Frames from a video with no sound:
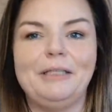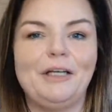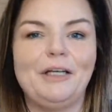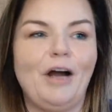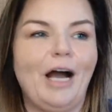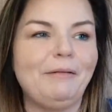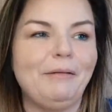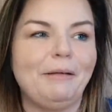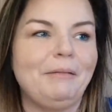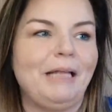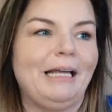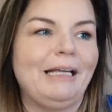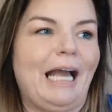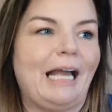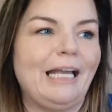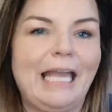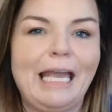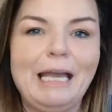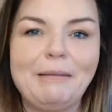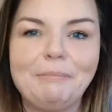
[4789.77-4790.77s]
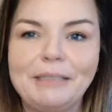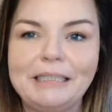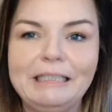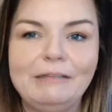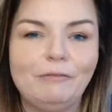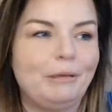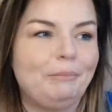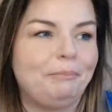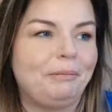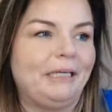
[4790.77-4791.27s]
I can't
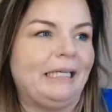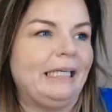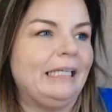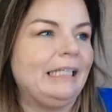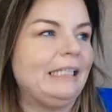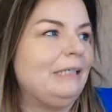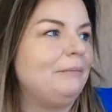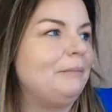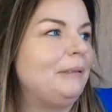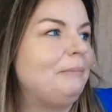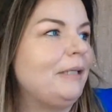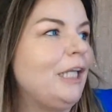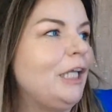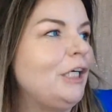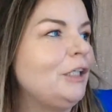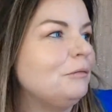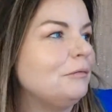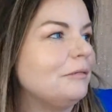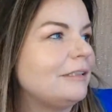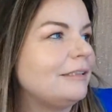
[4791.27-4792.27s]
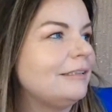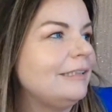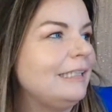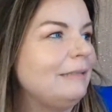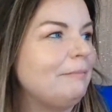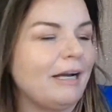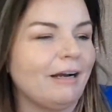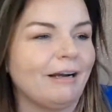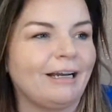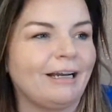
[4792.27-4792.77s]
believe we put helium in balloons in
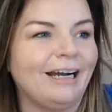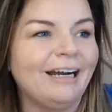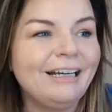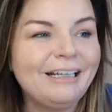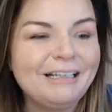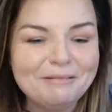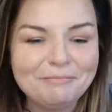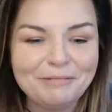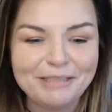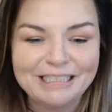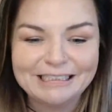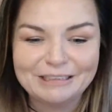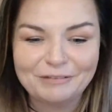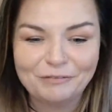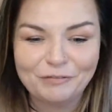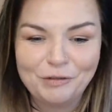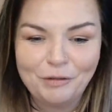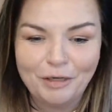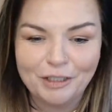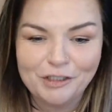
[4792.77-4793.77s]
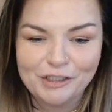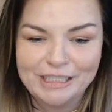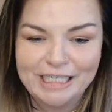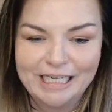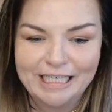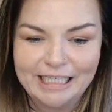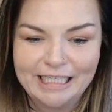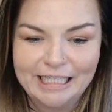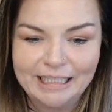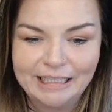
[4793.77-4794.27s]
America, because if you
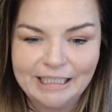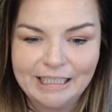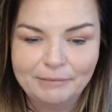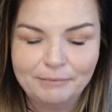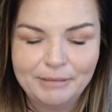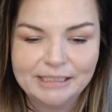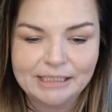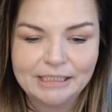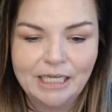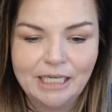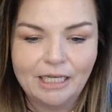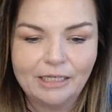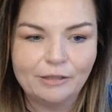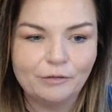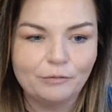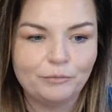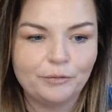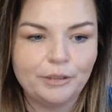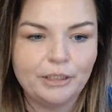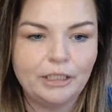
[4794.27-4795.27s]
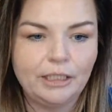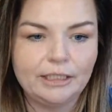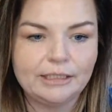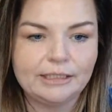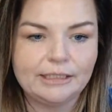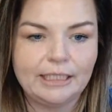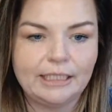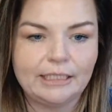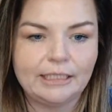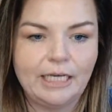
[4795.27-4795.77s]
understand helium, it's
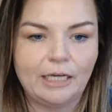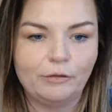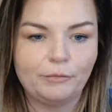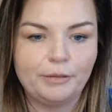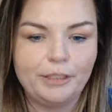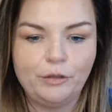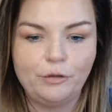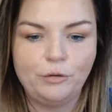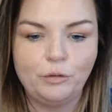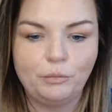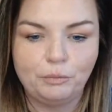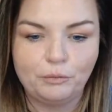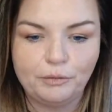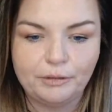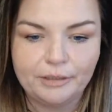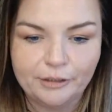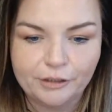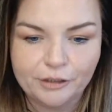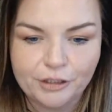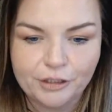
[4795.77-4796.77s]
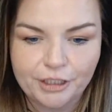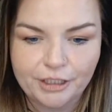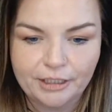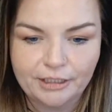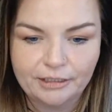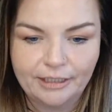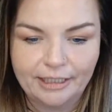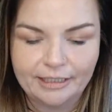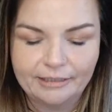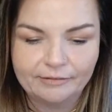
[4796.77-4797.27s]
like not a renewable
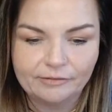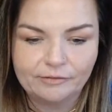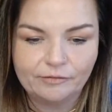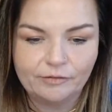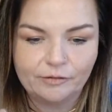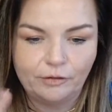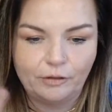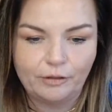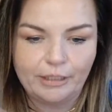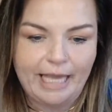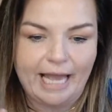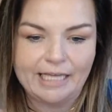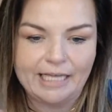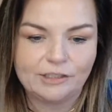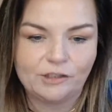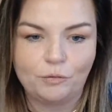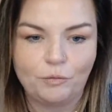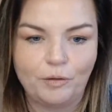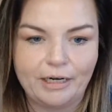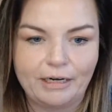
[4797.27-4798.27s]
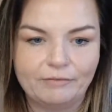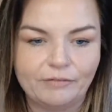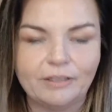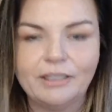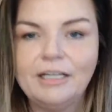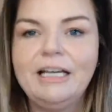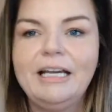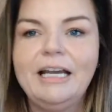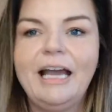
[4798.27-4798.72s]
energy, like a gas or whatever.